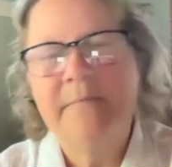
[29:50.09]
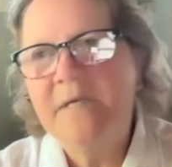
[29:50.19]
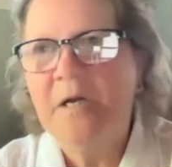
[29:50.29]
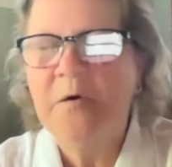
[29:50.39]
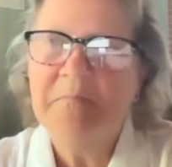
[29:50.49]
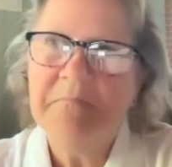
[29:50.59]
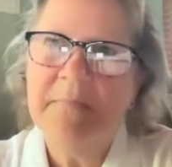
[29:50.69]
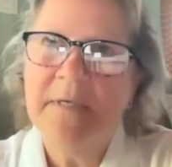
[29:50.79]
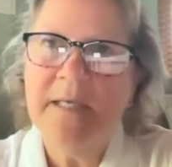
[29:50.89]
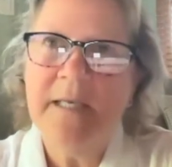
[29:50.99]
you
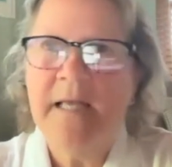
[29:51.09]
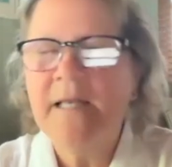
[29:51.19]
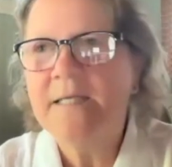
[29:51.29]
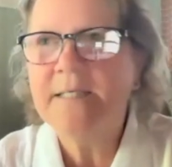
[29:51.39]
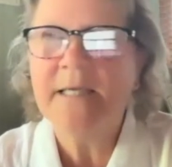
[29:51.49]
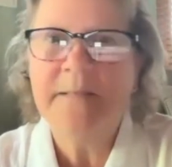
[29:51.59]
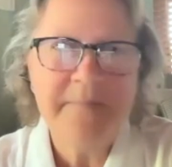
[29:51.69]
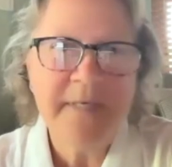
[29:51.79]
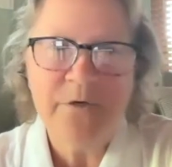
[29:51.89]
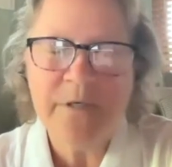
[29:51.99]
know, in, unless
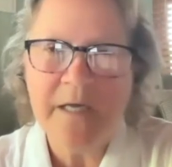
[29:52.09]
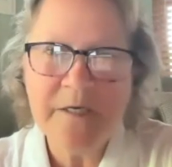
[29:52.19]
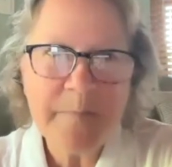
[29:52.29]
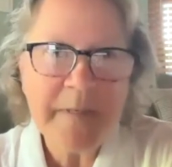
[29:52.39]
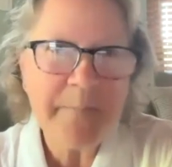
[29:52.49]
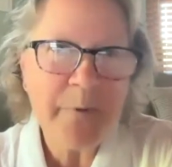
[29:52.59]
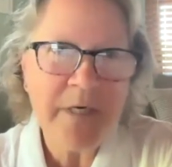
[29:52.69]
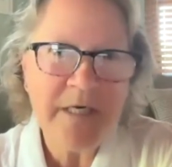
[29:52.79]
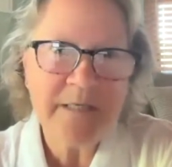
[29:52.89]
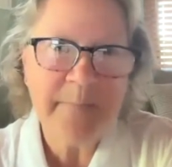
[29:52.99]
I'm, you know, guns being
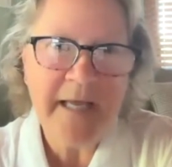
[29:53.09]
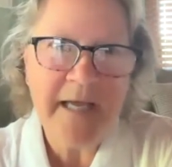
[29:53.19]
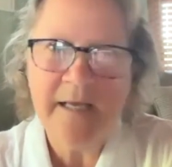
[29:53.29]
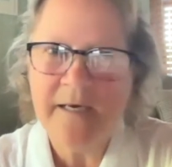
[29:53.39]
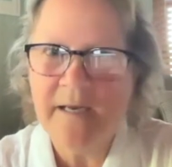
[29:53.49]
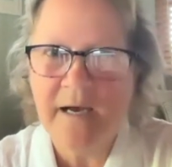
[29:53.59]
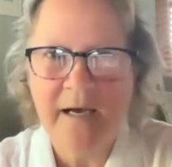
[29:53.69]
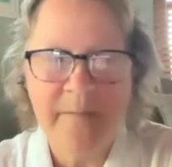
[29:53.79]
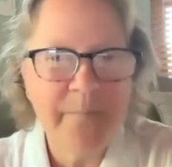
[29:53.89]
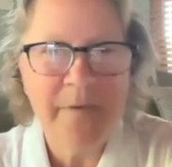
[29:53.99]
pointed to my head,
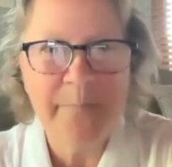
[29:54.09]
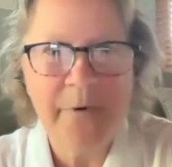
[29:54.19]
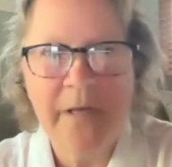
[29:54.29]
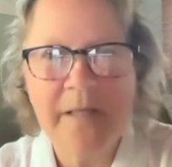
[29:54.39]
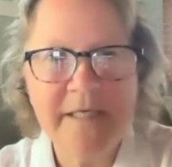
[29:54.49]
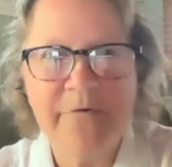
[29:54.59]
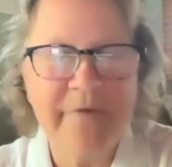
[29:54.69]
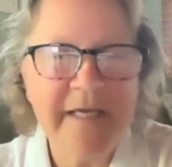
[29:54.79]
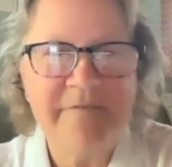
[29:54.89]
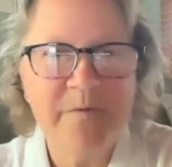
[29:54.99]
I I probably don't
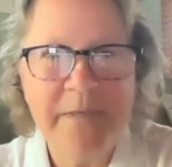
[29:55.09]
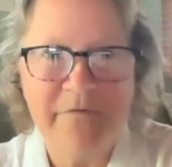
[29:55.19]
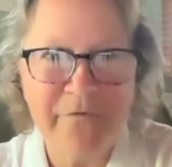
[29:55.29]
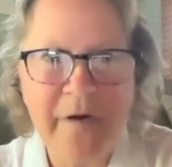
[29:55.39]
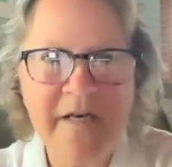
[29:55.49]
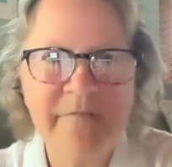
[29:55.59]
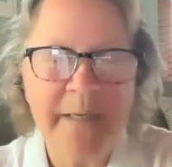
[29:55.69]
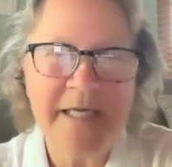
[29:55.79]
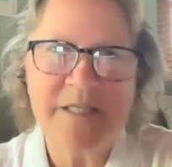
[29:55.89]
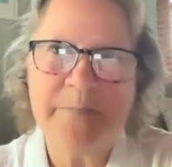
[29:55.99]
really have to be afraid of my
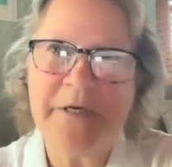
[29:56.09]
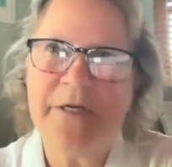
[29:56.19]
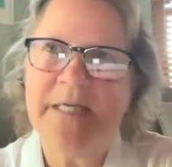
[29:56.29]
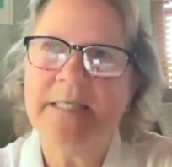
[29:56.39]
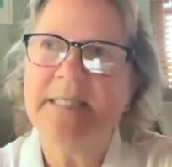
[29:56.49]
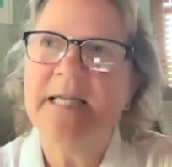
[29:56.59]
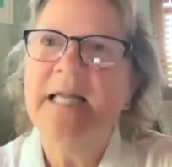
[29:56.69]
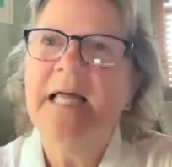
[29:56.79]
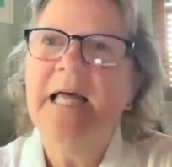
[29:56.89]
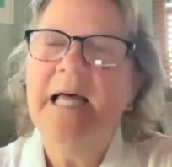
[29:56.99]
experience."
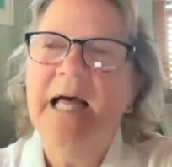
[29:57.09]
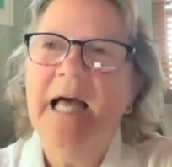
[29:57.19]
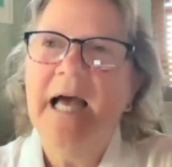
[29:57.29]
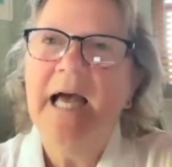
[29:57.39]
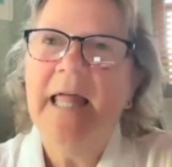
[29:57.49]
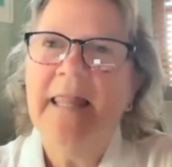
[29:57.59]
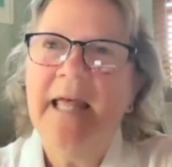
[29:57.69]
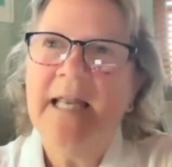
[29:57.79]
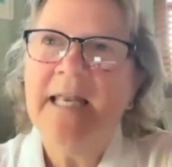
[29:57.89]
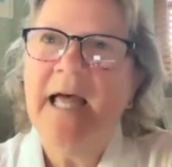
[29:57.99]
And
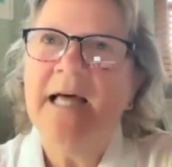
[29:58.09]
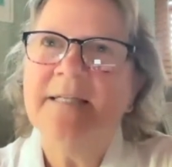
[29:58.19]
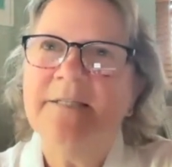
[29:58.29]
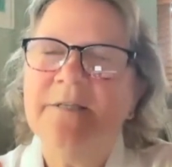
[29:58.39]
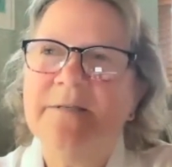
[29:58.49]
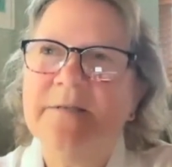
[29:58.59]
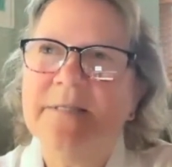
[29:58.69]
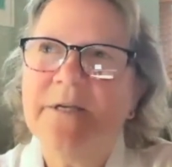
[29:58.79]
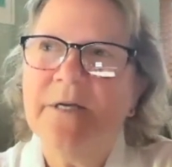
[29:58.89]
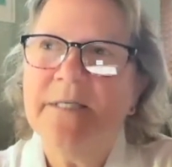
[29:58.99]
then as you
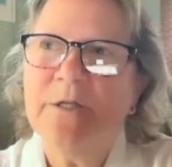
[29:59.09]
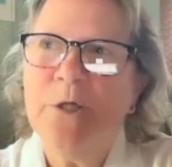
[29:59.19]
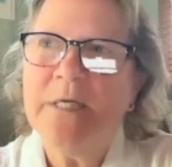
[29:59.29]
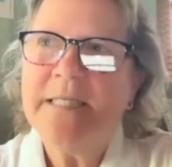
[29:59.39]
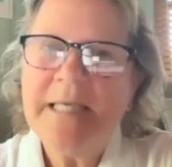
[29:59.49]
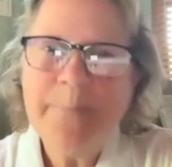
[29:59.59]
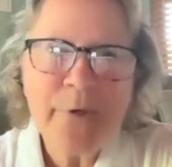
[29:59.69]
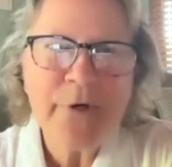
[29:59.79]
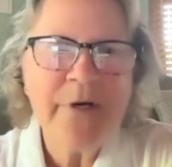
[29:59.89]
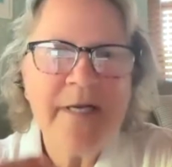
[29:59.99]
start to look
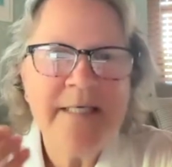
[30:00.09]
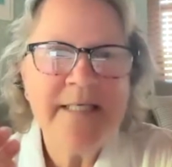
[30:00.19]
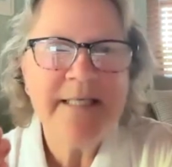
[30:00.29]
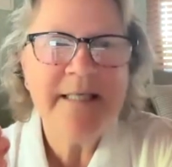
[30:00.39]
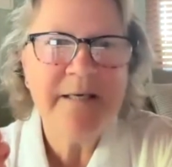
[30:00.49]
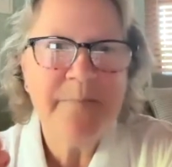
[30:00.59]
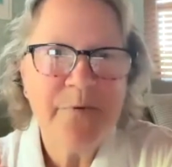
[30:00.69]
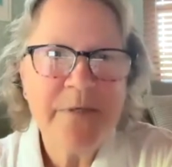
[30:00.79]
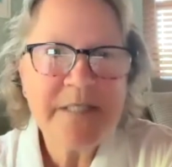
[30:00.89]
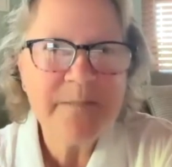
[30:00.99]
deeper into the
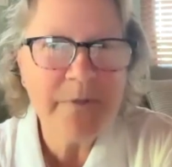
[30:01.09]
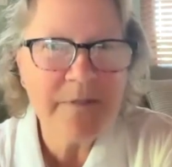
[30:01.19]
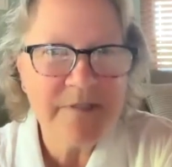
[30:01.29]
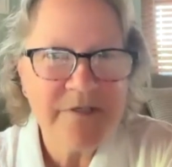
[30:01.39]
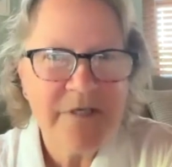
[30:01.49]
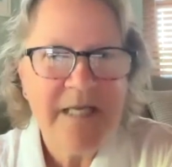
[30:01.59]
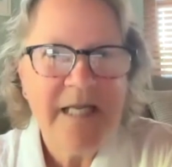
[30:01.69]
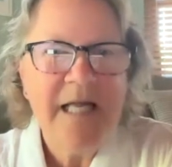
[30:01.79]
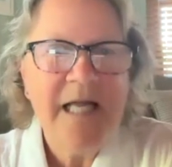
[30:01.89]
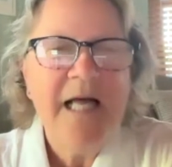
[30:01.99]
principles
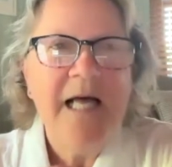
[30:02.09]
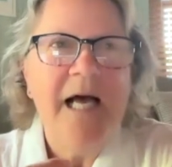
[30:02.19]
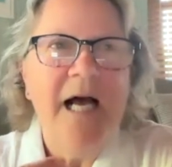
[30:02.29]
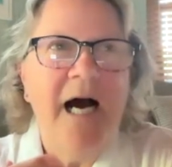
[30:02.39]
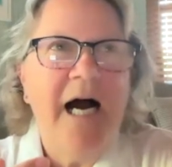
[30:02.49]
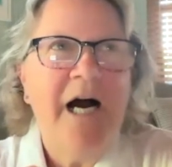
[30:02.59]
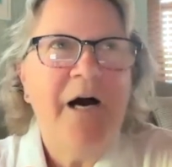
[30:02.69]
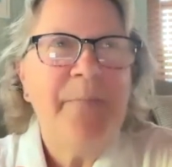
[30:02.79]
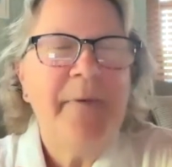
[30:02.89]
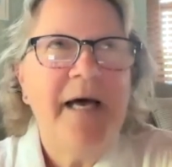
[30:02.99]

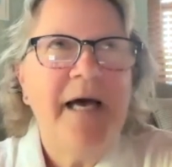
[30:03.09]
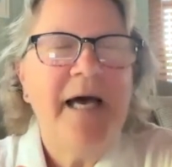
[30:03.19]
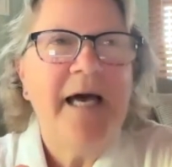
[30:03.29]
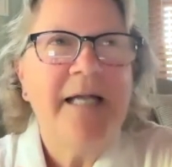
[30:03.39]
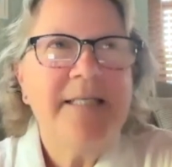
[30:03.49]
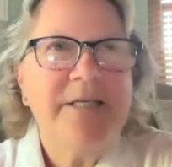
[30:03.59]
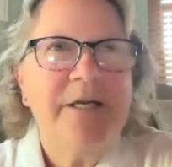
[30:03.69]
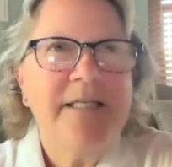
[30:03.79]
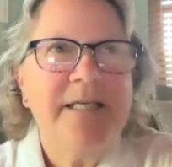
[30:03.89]
um, and start to